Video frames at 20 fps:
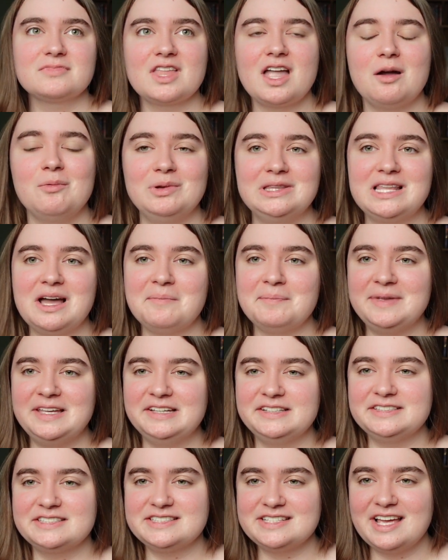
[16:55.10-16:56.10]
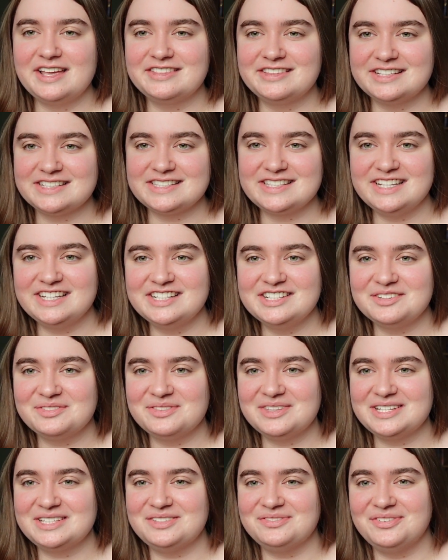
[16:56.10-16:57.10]
With that being said, that's the end of
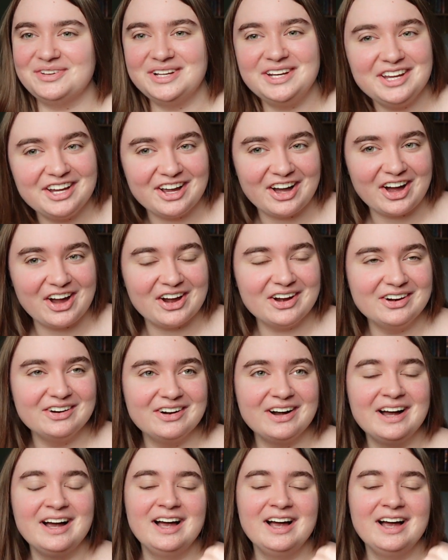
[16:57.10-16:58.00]
this video.